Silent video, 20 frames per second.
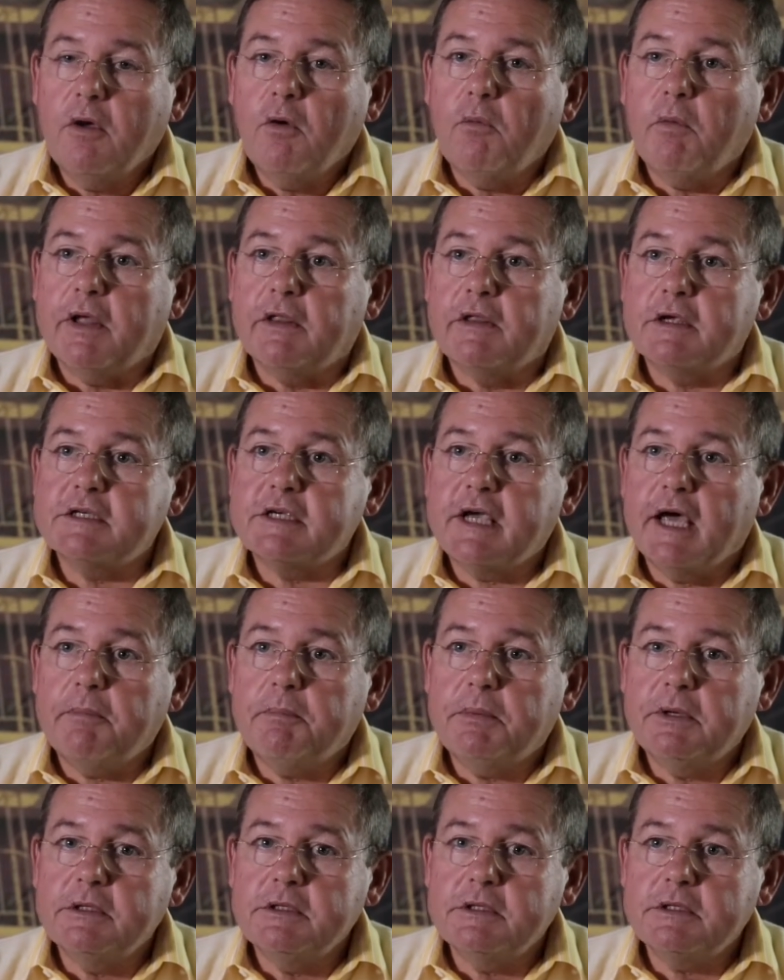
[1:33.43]
When this
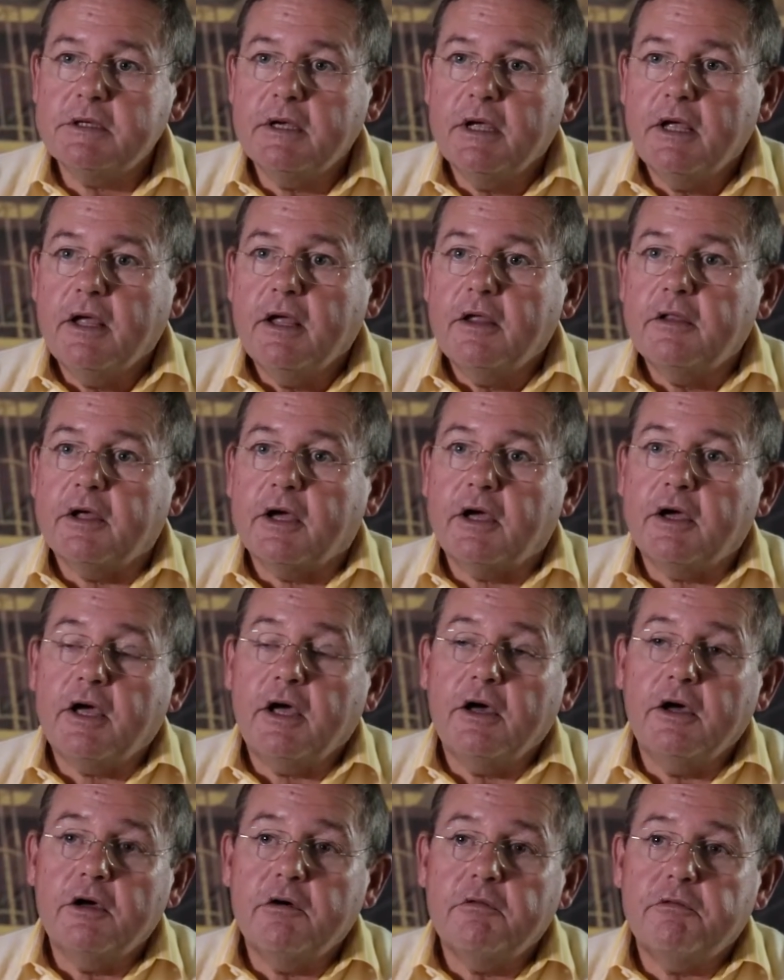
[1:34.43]
happens, the
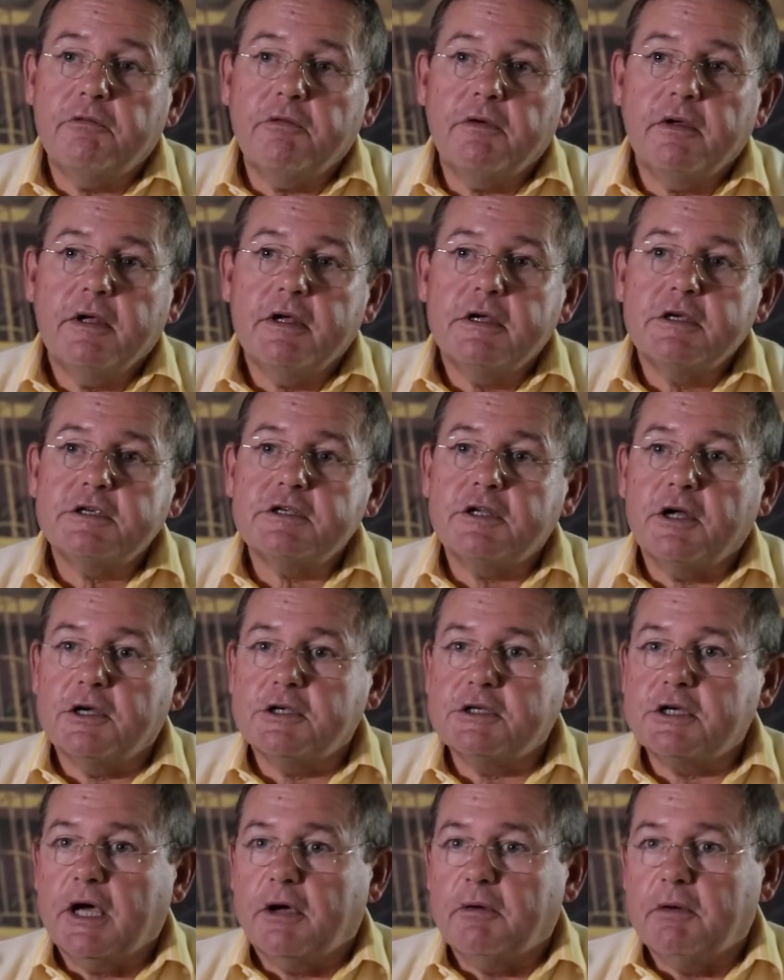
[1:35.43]
curve
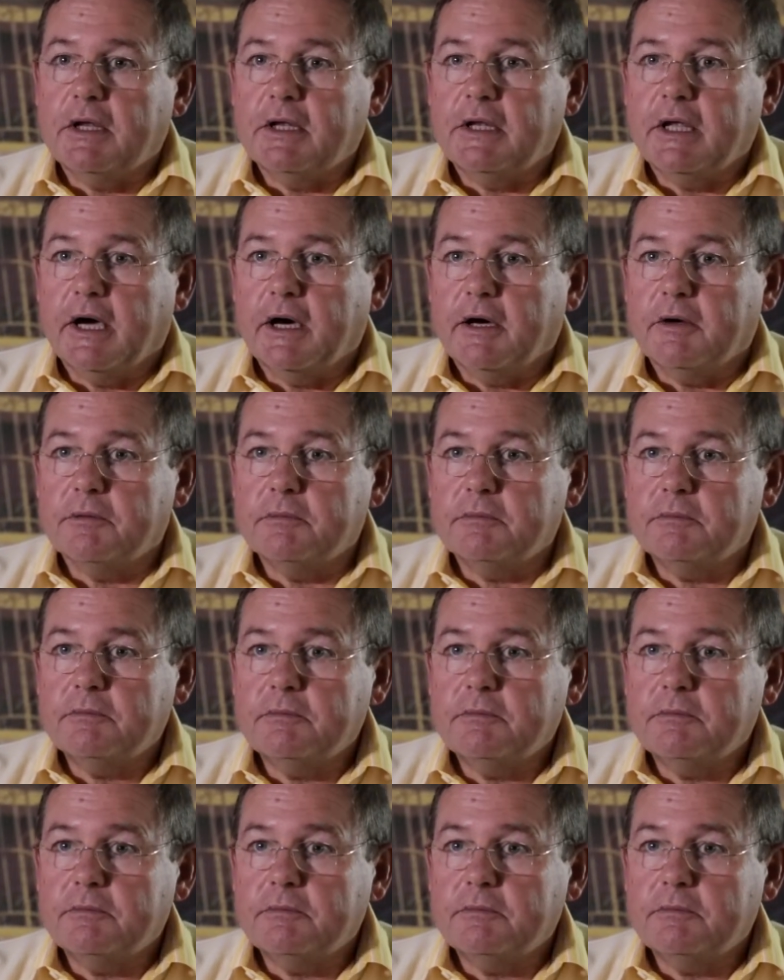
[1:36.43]
starts going down.